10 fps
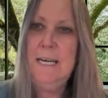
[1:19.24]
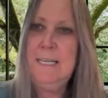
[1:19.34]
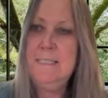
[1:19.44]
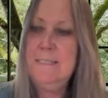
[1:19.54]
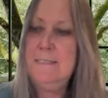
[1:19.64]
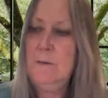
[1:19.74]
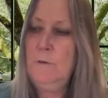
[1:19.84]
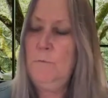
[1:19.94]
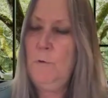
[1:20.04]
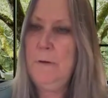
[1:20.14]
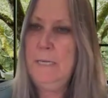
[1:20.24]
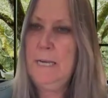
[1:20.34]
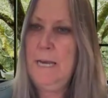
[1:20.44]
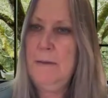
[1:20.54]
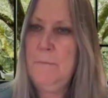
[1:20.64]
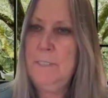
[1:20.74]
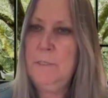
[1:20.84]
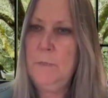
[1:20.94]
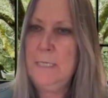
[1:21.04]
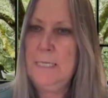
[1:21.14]
And so Marie and I have been
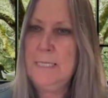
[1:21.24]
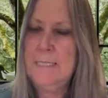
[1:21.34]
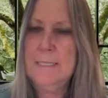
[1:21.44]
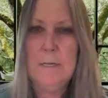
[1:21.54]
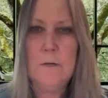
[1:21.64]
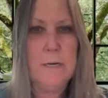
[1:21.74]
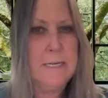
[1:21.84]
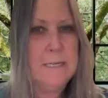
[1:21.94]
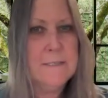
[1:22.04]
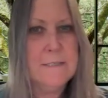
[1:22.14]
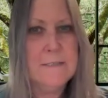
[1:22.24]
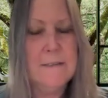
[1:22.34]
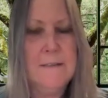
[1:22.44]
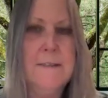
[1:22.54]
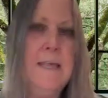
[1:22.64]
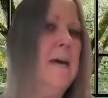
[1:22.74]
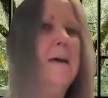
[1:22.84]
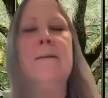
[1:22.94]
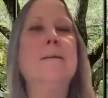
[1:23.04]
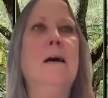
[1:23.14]
doing a series
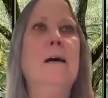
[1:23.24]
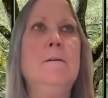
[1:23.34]
that